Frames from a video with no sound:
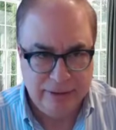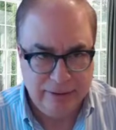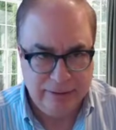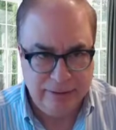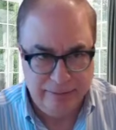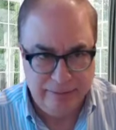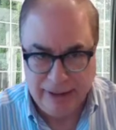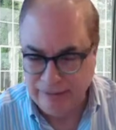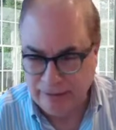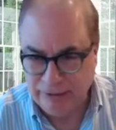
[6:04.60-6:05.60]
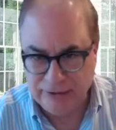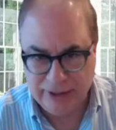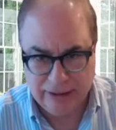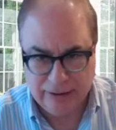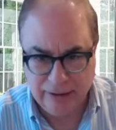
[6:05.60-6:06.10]
So if I'm just
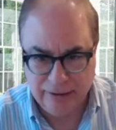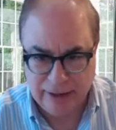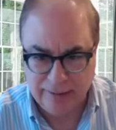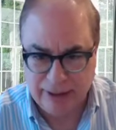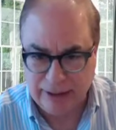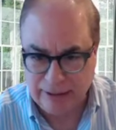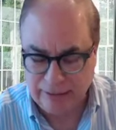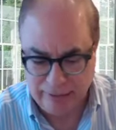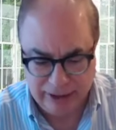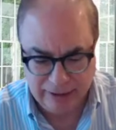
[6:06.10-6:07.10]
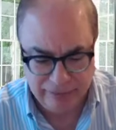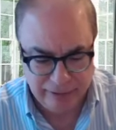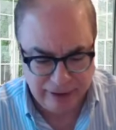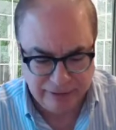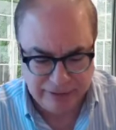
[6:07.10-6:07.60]
getting going, I'm gonna, whatever, for
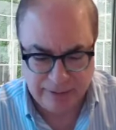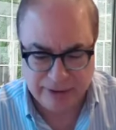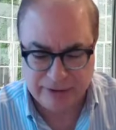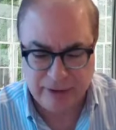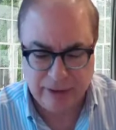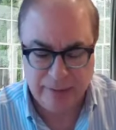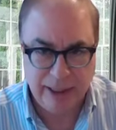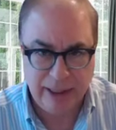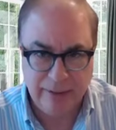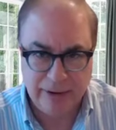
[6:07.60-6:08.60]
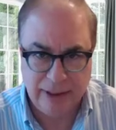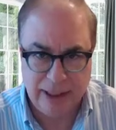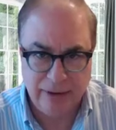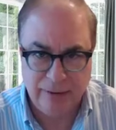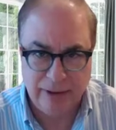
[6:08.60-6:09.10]
whatever reason, I'm a startup, but I
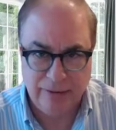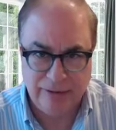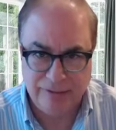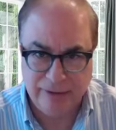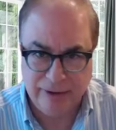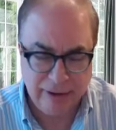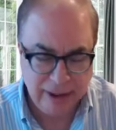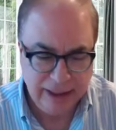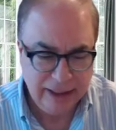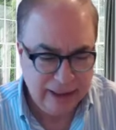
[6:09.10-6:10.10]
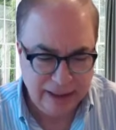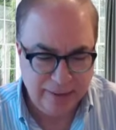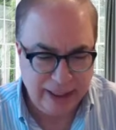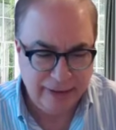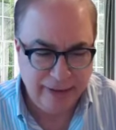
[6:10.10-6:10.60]
don't want to rent for a year. I can
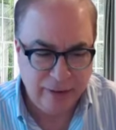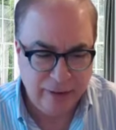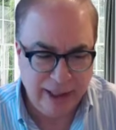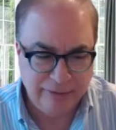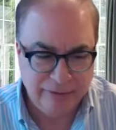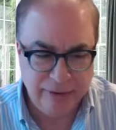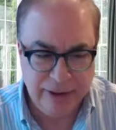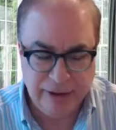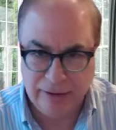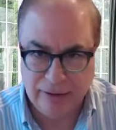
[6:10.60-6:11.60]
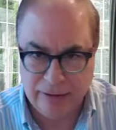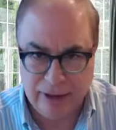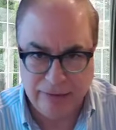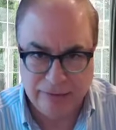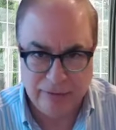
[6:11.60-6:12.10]
buy the home after a year or
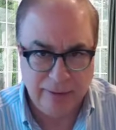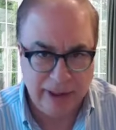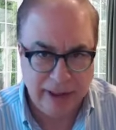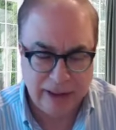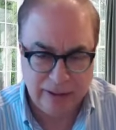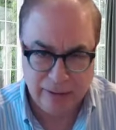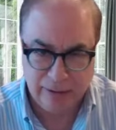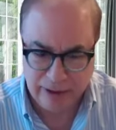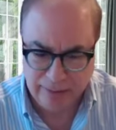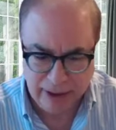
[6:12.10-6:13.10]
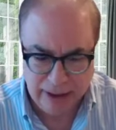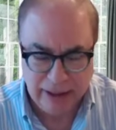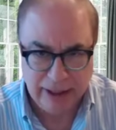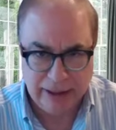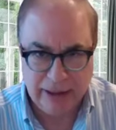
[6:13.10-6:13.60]
after, depending on the program.
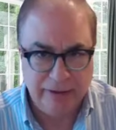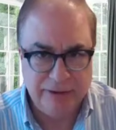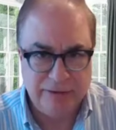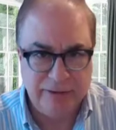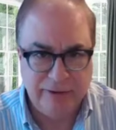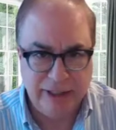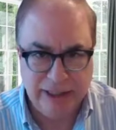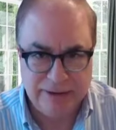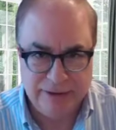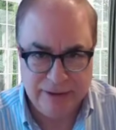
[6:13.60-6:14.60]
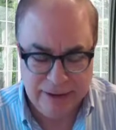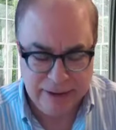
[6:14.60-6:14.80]
I can always refinance.